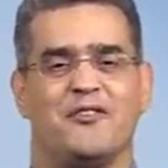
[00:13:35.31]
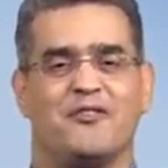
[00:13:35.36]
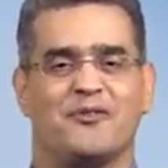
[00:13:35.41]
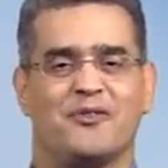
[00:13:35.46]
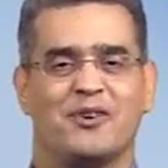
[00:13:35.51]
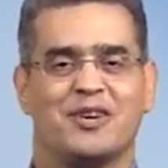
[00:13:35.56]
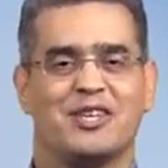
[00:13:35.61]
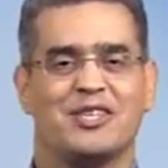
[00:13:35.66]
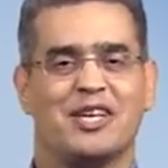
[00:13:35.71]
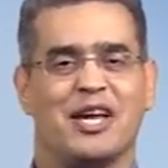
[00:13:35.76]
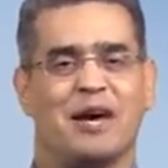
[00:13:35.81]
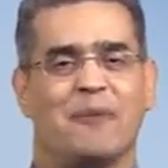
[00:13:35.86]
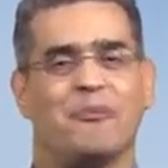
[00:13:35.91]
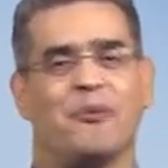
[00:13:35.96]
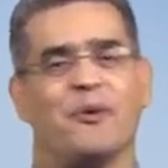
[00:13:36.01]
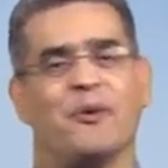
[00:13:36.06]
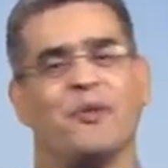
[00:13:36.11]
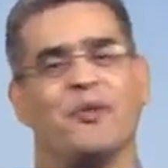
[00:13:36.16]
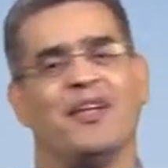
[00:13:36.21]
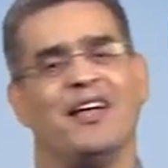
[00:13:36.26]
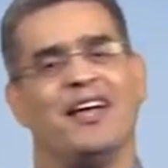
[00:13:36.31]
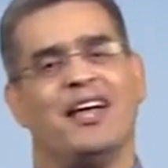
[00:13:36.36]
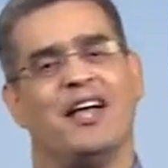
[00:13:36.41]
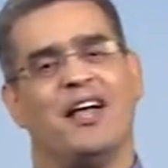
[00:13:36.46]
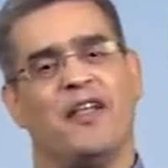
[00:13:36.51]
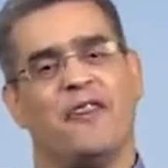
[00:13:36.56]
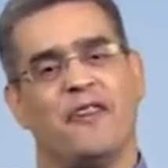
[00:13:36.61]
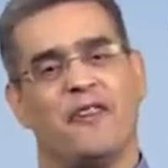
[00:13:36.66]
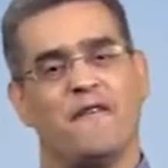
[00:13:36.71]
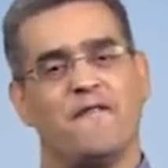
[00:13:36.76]
For example,
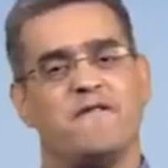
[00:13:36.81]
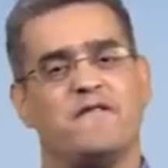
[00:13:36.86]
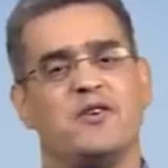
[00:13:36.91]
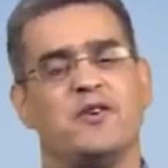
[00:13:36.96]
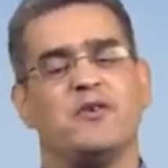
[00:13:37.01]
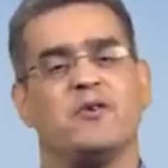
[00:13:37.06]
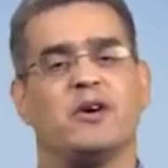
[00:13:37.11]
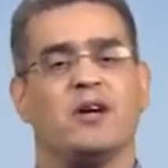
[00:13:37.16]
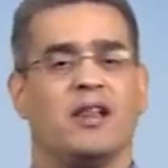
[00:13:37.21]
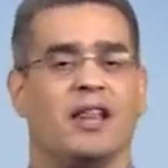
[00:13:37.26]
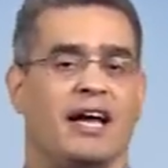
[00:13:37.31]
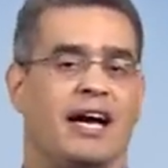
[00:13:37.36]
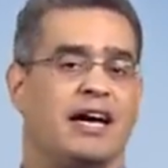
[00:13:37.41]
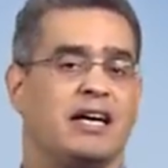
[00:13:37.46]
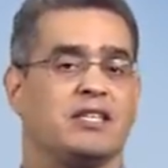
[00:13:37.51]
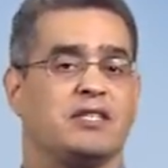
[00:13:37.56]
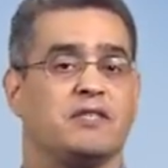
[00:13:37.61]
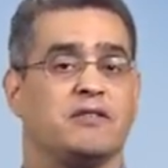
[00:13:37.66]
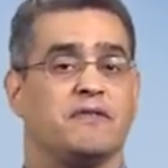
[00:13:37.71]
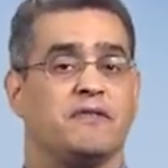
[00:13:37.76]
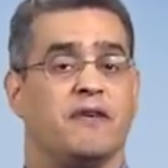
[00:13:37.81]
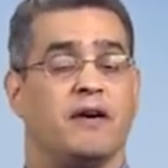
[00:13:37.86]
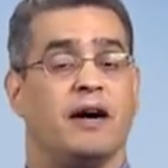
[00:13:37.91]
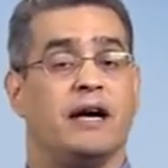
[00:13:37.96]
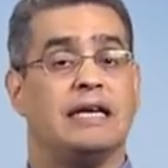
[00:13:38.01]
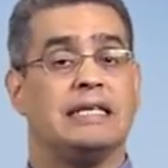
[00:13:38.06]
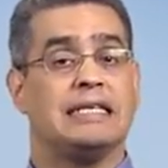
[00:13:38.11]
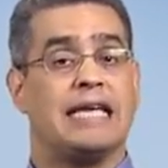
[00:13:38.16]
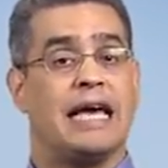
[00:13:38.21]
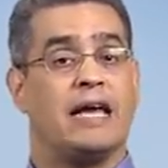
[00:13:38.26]
the view class
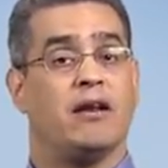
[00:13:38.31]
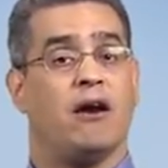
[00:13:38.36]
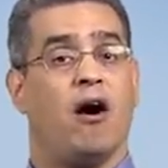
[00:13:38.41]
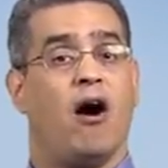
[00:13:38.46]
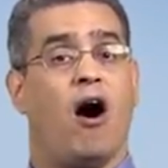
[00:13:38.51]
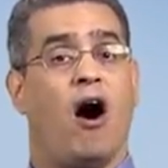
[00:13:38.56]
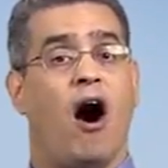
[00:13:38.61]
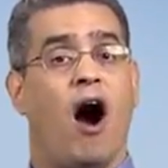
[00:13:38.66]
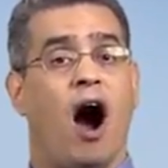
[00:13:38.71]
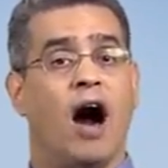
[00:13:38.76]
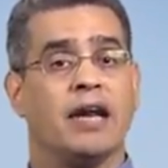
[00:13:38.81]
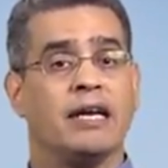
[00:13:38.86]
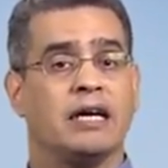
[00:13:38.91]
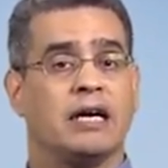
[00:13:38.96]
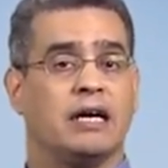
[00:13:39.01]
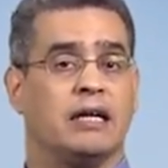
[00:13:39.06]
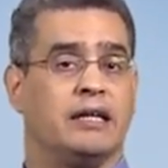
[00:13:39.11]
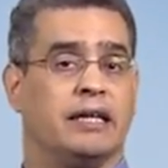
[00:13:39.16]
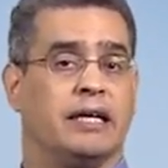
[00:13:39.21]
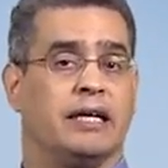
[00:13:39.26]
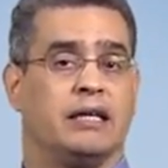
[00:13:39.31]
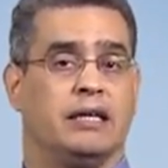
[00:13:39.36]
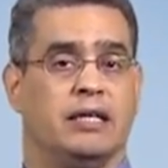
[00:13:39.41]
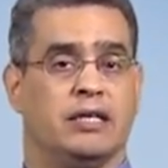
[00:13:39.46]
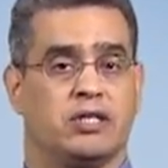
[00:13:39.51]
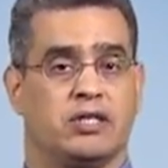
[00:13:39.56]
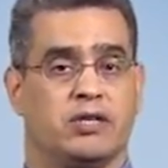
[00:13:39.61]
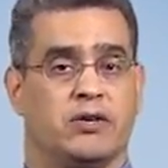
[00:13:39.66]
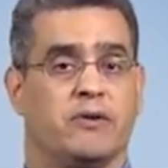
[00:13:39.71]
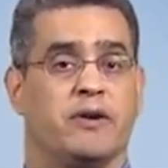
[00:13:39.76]
defines an onClick
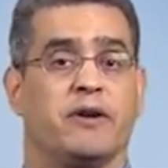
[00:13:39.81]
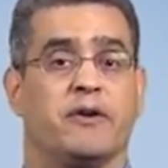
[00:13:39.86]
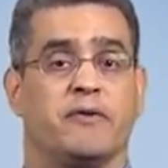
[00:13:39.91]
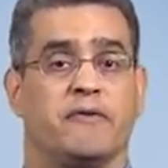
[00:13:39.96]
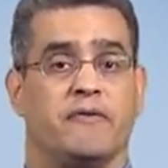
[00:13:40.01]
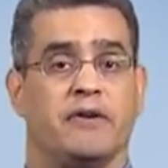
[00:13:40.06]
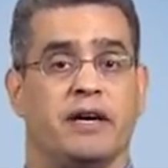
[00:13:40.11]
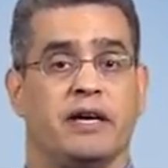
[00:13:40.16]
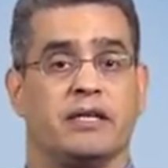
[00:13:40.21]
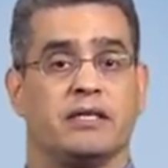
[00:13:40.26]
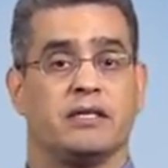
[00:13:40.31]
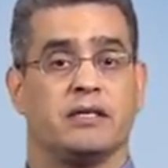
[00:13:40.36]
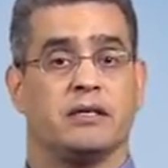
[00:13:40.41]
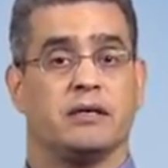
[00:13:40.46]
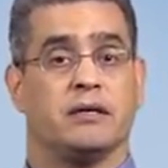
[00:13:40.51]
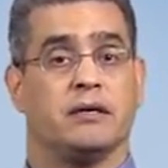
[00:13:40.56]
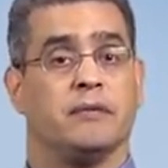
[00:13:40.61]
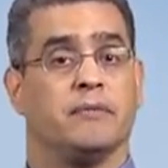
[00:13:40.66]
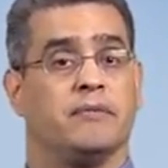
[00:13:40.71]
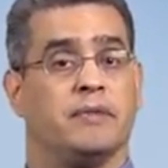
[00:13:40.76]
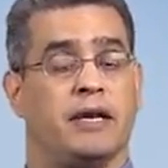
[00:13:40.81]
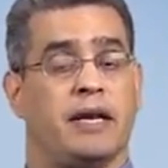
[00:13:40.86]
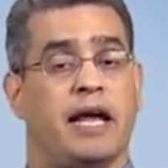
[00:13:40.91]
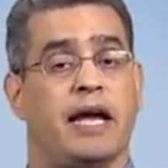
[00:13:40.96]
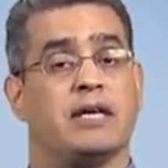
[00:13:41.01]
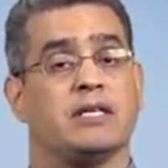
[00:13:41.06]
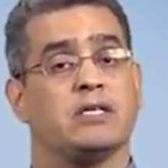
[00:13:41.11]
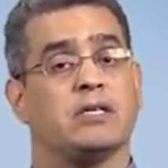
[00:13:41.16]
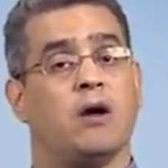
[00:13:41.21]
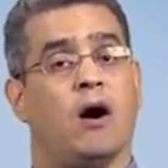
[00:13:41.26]
listener interface that
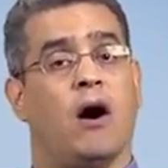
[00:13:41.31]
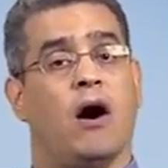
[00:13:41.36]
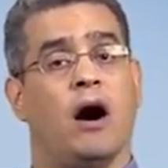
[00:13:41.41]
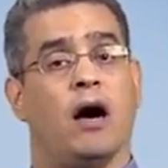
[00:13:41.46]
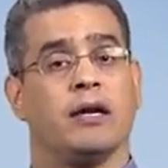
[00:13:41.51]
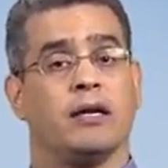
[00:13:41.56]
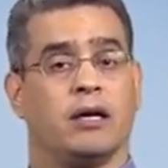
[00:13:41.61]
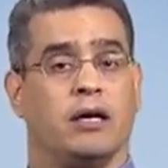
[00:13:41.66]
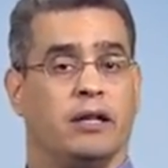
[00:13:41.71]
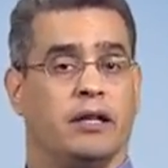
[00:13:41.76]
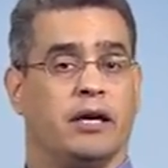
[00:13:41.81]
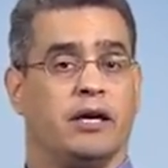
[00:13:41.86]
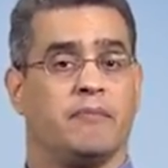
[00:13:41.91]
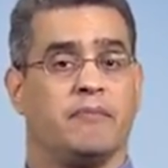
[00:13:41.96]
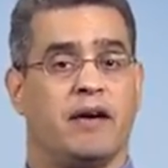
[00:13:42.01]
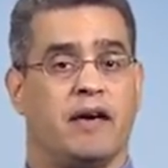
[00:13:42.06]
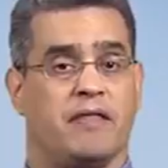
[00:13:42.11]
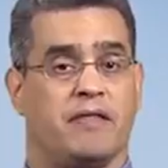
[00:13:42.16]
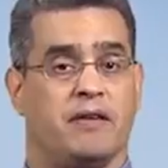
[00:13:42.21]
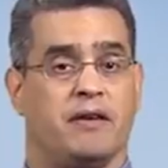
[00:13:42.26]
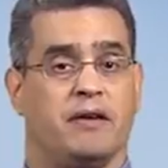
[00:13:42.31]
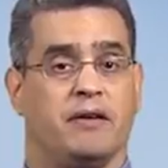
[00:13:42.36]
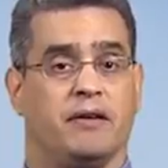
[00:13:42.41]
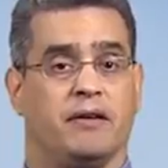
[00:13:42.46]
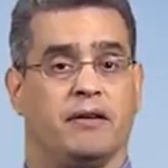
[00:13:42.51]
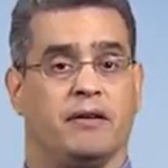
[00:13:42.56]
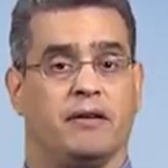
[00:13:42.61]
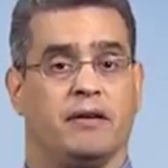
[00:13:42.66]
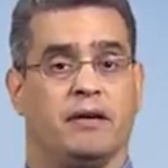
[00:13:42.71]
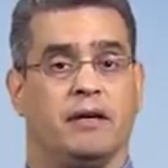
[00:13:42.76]
has an onClick method.
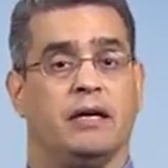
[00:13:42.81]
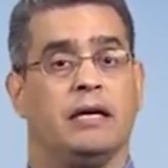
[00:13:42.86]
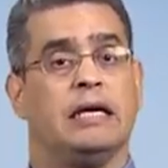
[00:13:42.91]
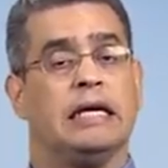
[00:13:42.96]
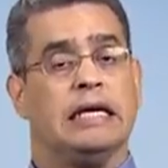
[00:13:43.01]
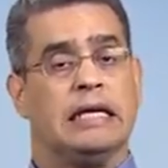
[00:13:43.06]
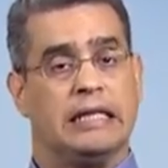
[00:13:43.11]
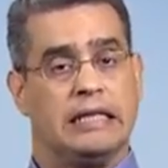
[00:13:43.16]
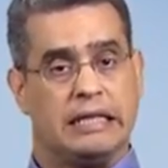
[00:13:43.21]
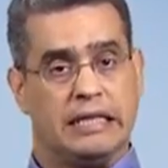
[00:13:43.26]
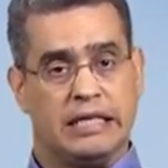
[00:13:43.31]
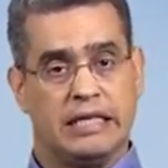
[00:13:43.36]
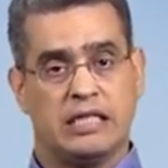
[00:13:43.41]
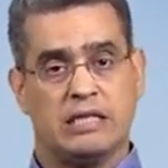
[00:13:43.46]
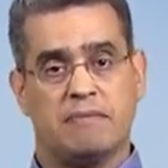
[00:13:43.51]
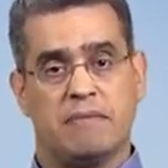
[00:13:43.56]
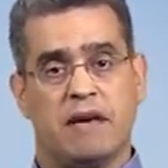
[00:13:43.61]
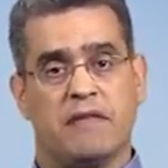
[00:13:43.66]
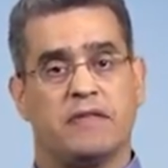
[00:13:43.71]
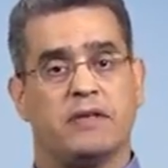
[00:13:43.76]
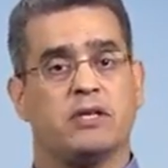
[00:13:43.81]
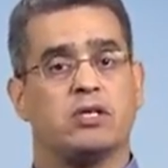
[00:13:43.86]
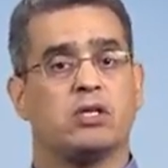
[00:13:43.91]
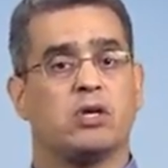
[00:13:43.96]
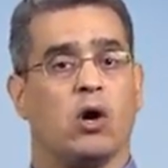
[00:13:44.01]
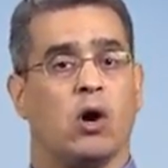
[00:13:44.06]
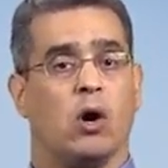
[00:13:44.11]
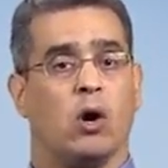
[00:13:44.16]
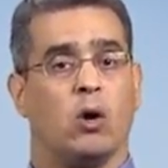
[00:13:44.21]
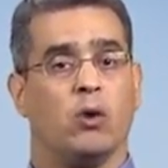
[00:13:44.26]
This method is
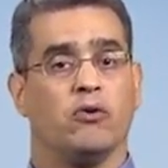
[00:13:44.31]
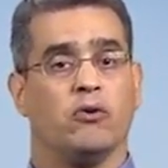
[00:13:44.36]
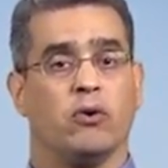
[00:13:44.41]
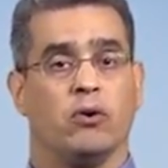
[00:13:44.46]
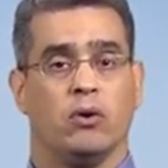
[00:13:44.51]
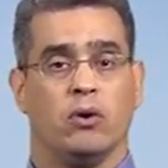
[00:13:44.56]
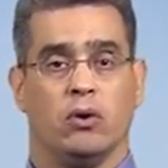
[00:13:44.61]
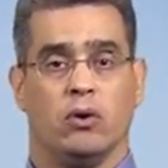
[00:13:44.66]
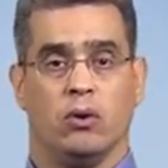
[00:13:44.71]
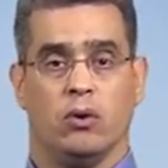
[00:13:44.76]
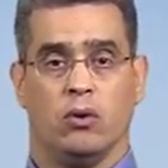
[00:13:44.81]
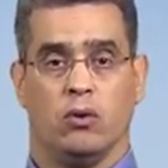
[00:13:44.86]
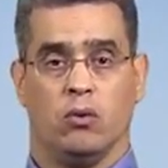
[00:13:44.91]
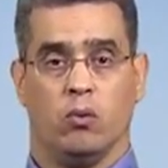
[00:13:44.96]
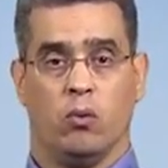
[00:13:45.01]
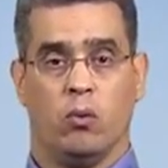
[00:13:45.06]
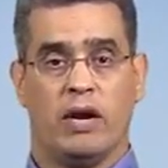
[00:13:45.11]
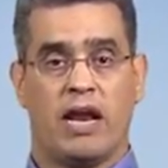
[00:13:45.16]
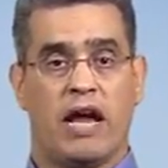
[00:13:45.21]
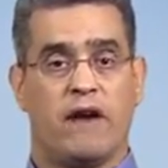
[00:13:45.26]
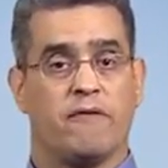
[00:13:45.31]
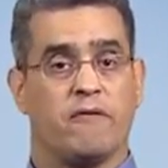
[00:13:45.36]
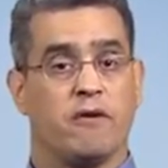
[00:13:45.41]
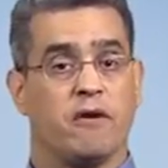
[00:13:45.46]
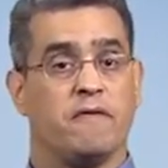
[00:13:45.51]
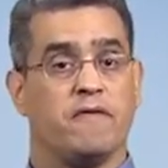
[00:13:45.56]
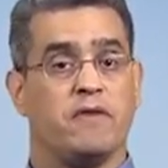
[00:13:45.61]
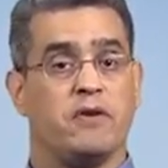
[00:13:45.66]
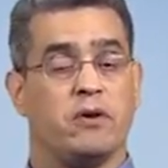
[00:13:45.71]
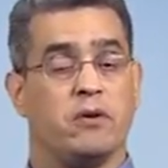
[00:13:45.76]
called whenever
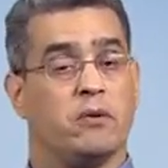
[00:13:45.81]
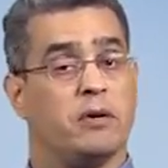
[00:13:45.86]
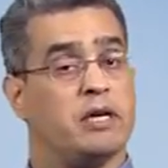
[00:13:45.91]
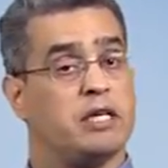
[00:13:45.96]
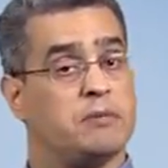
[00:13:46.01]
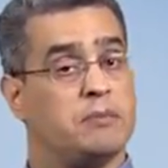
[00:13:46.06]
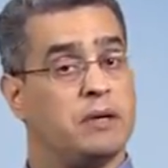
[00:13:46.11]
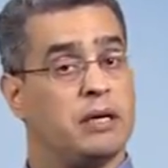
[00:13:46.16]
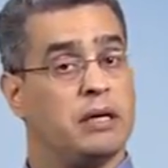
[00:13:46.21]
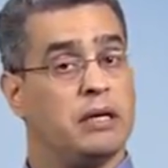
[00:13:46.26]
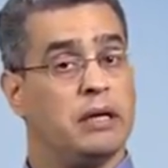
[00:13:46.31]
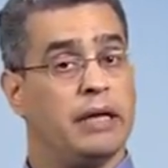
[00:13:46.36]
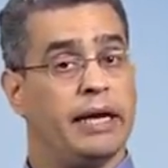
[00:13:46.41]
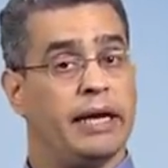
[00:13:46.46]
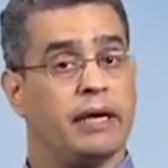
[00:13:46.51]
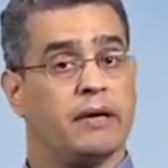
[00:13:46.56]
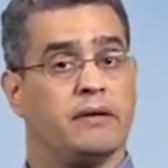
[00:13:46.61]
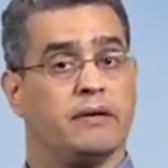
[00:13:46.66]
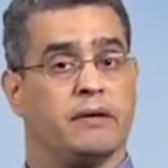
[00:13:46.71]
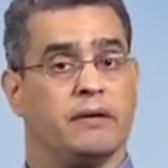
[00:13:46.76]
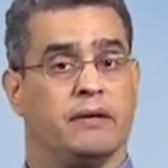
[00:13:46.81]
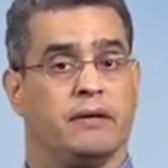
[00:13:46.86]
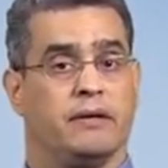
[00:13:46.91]
a view has been clicked.